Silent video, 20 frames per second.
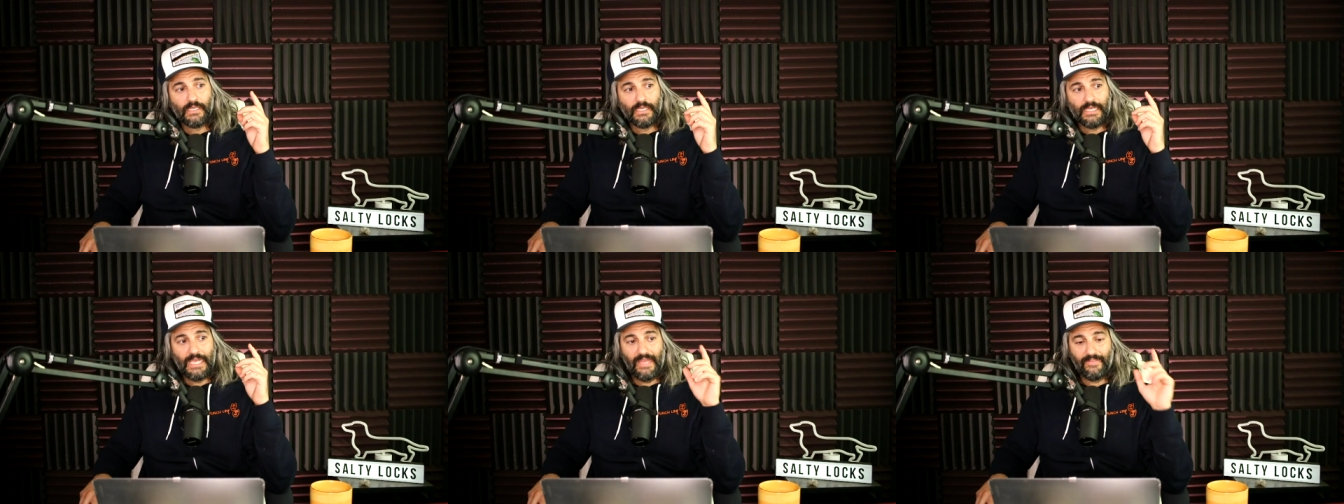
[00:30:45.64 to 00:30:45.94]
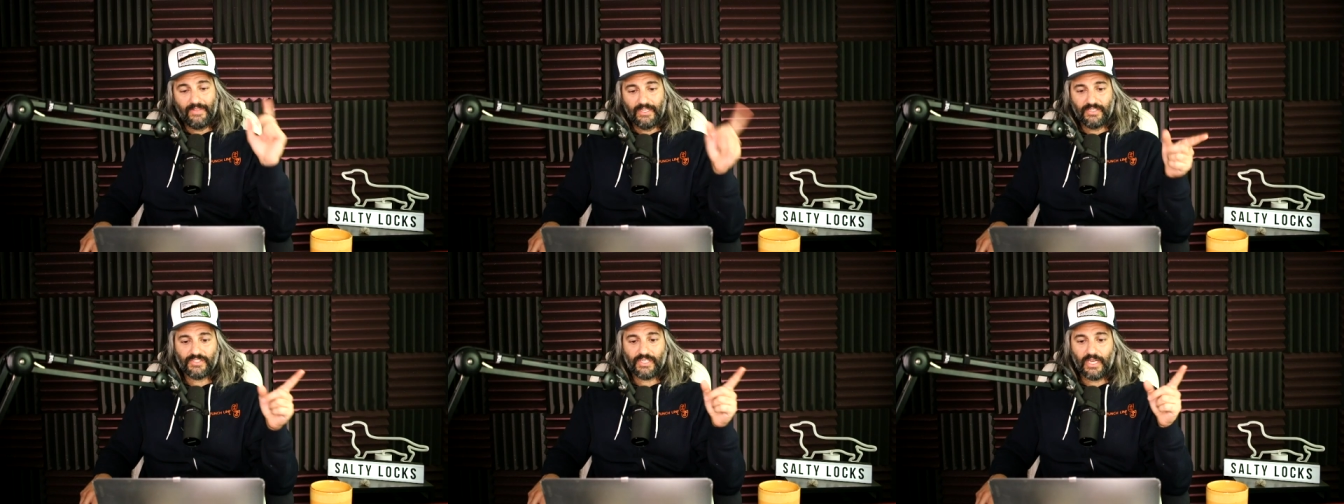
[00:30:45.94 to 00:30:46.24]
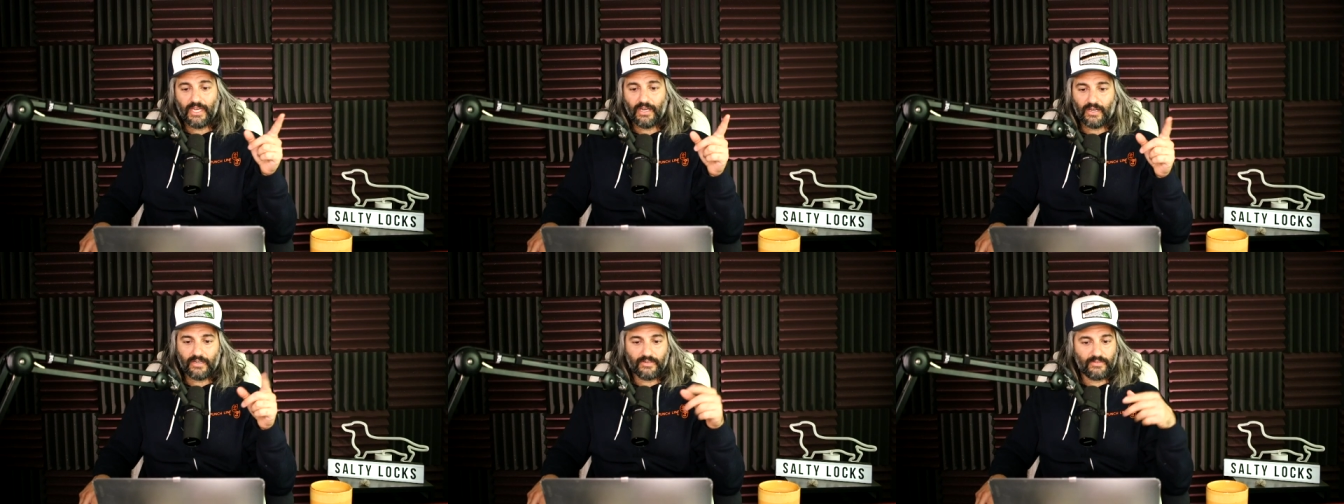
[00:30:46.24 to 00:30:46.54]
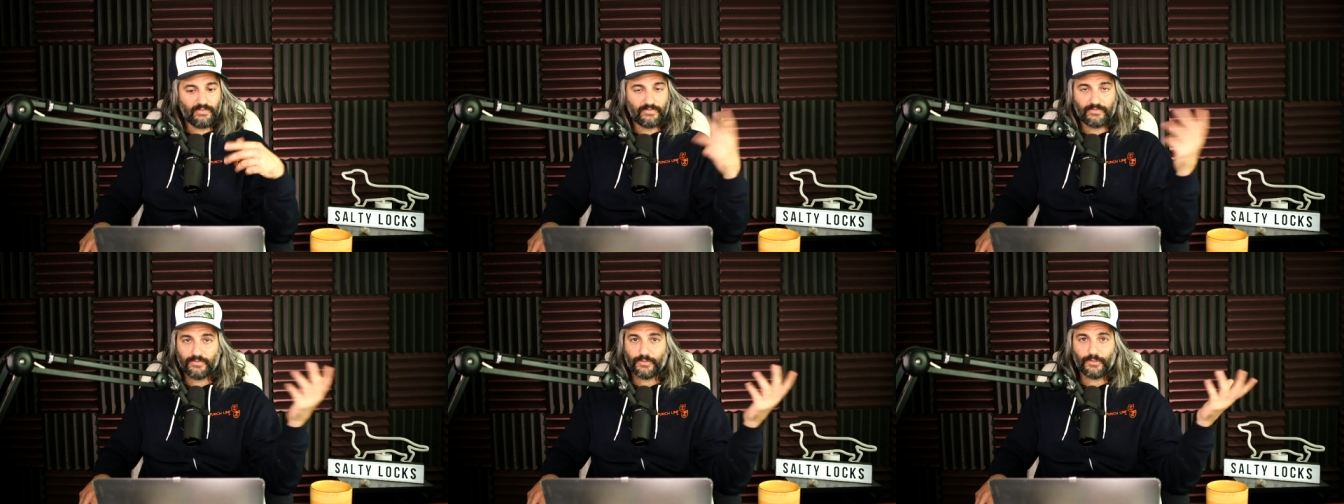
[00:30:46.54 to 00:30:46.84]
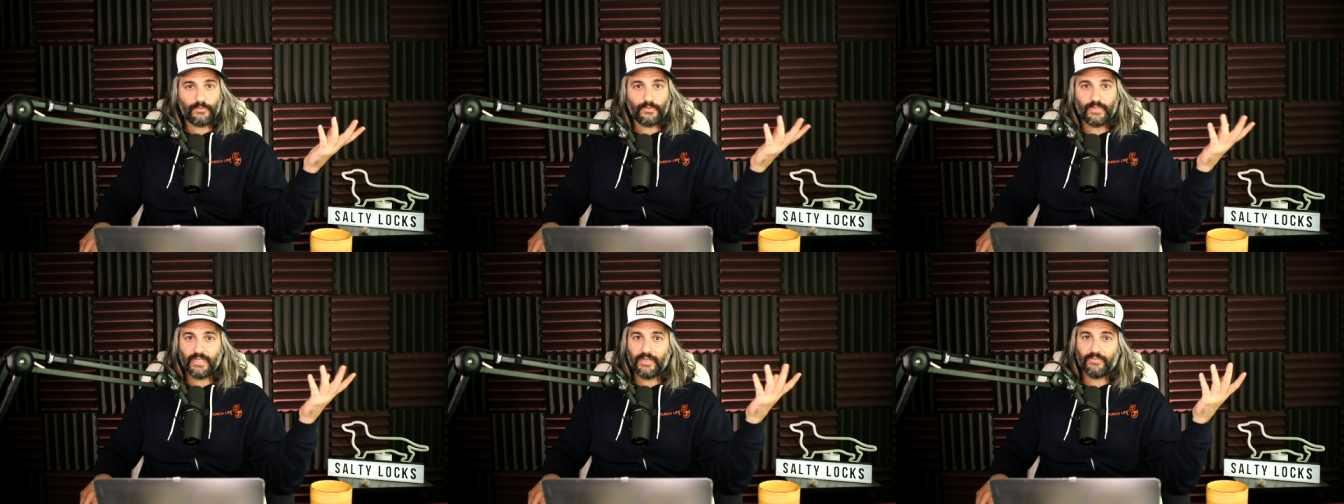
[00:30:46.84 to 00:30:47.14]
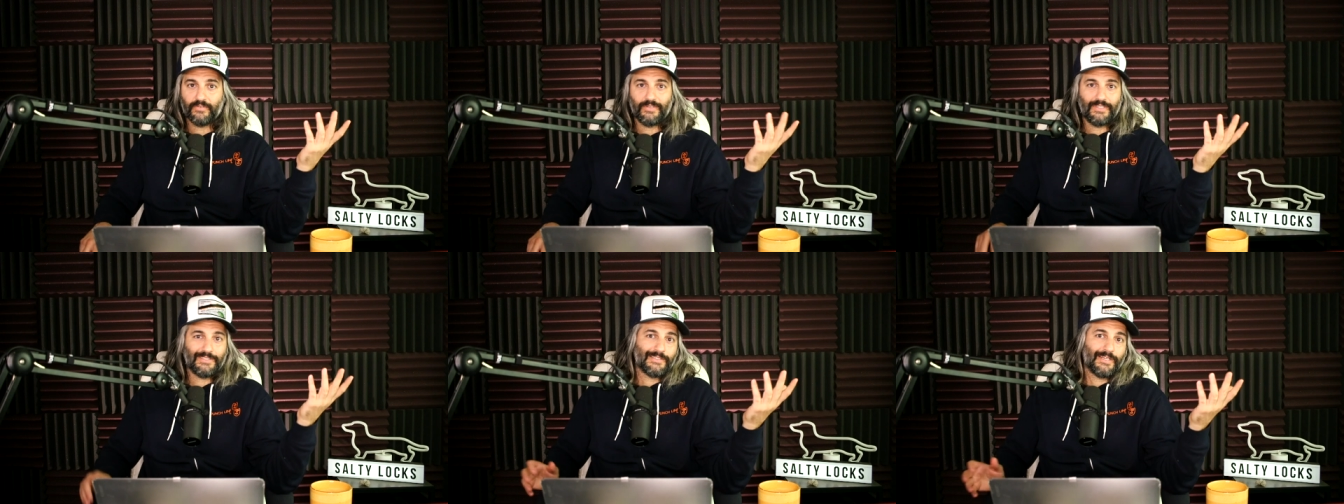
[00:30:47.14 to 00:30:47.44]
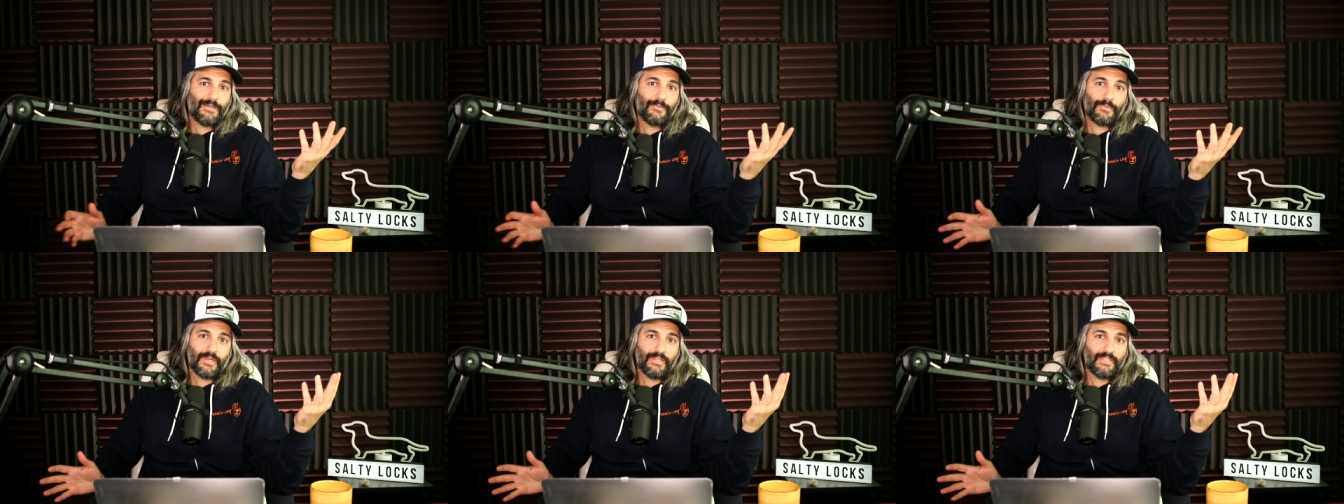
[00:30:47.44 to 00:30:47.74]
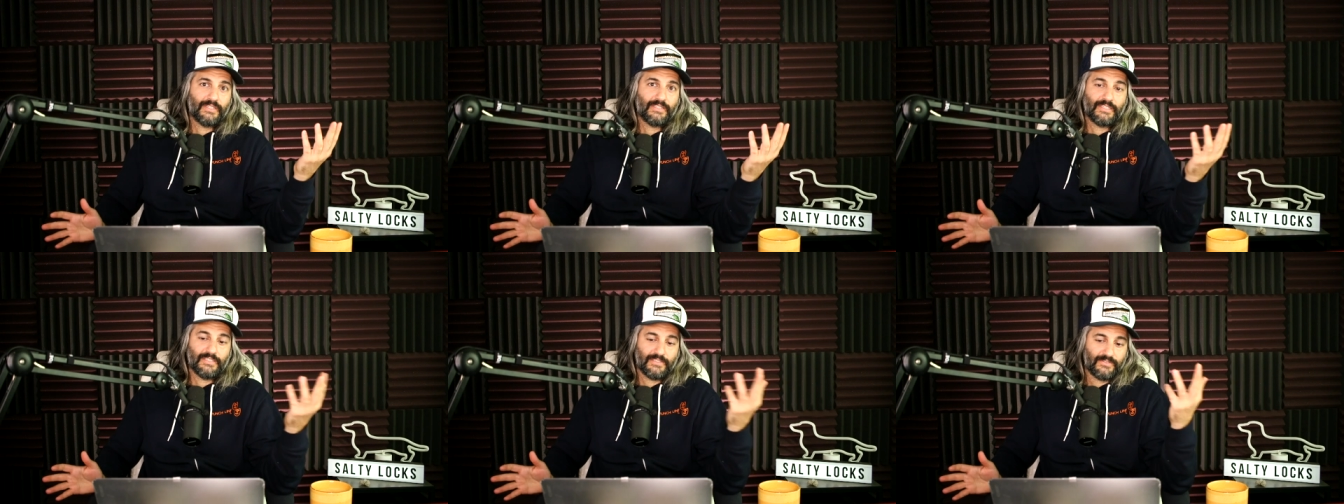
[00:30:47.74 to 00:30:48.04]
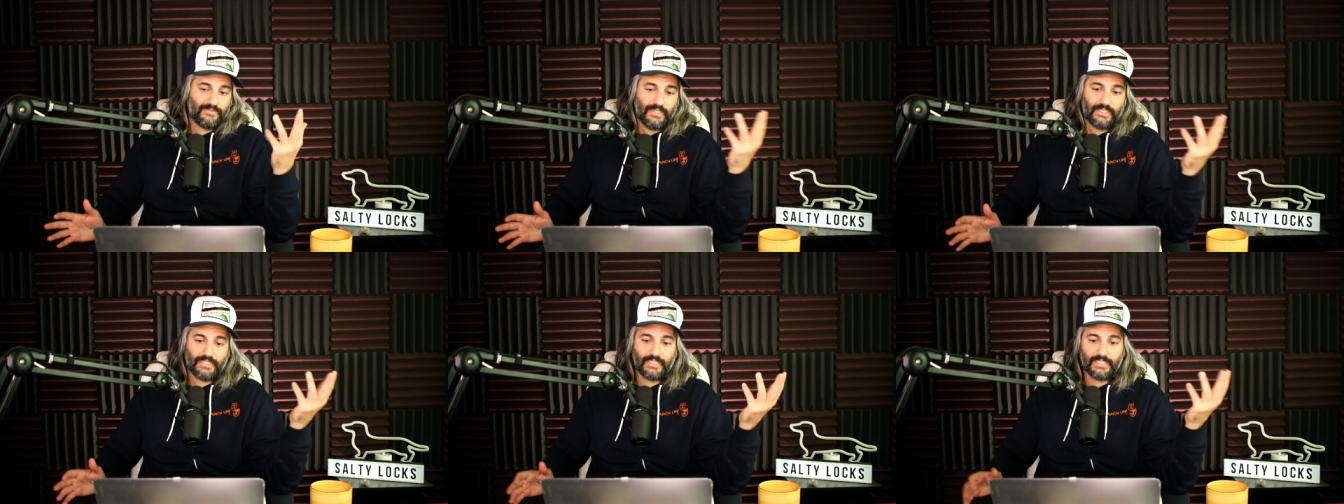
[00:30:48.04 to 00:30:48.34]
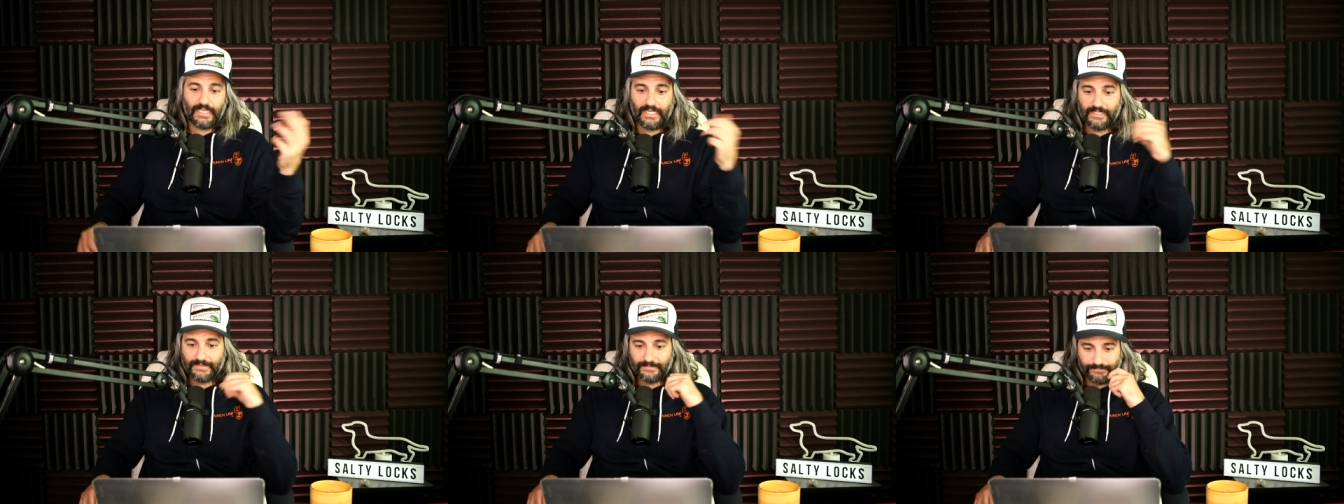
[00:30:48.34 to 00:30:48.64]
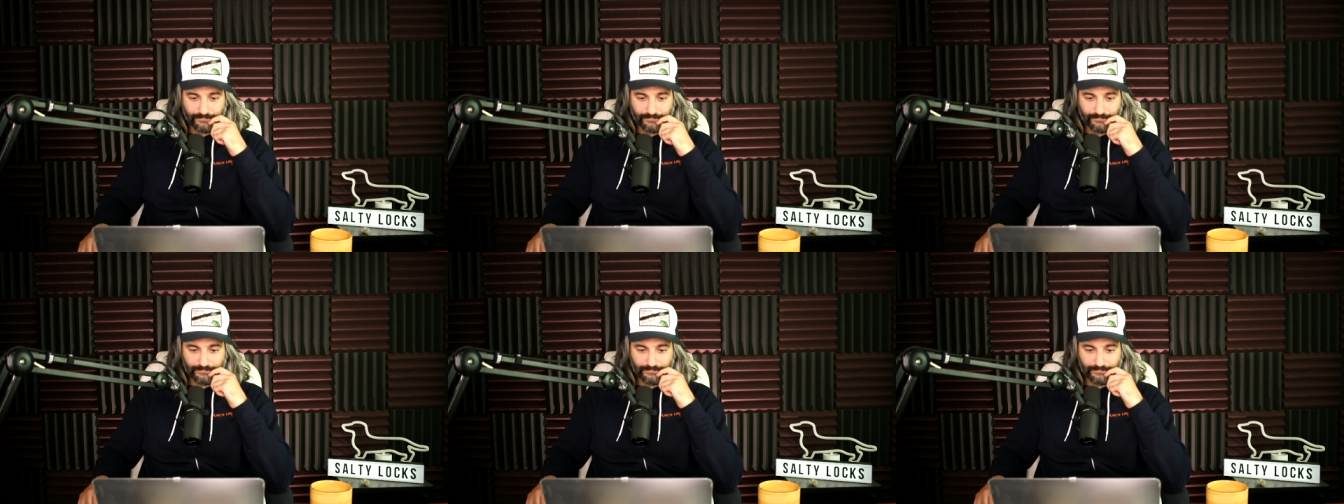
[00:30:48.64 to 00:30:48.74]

And then JR, for whatever reason, I brought this fucking guy.